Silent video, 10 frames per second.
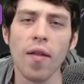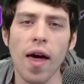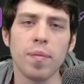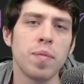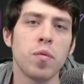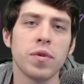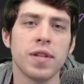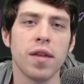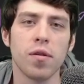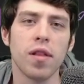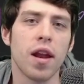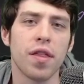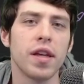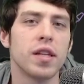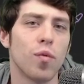A lot of people will say there are a lot of
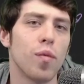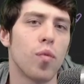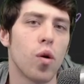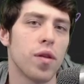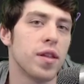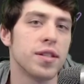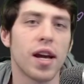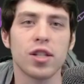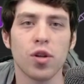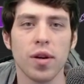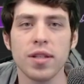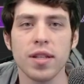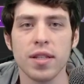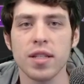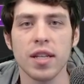things more important than deck choice
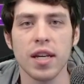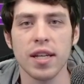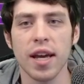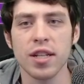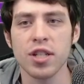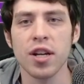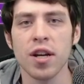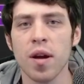in cEDH,